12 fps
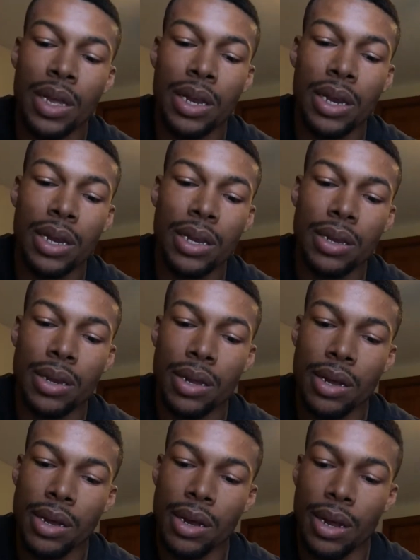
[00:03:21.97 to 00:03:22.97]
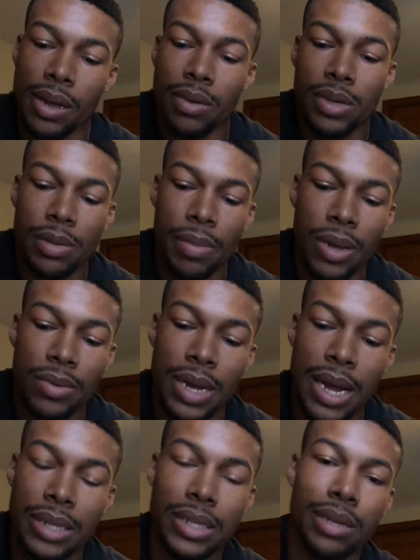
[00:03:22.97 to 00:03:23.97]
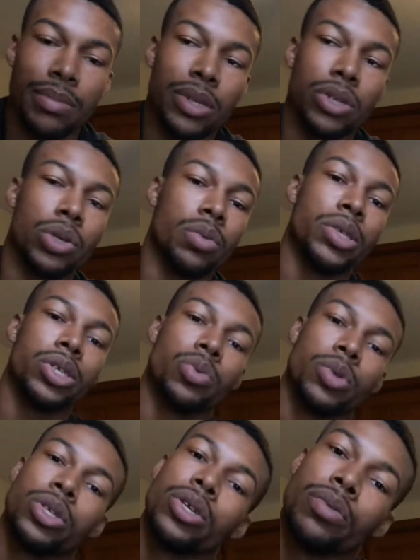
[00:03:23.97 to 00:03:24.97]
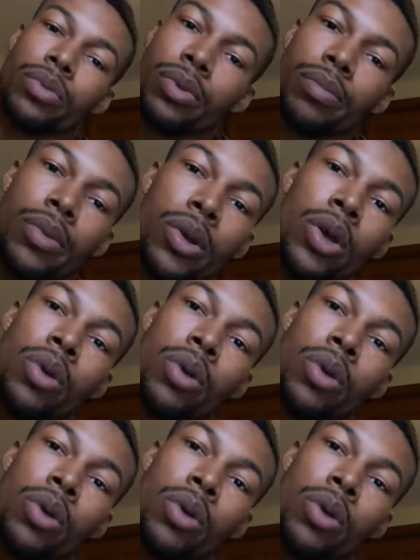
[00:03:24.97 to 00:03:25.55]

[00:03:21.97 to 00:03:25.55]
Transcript: Then it was about 9 something, so we just went to the room,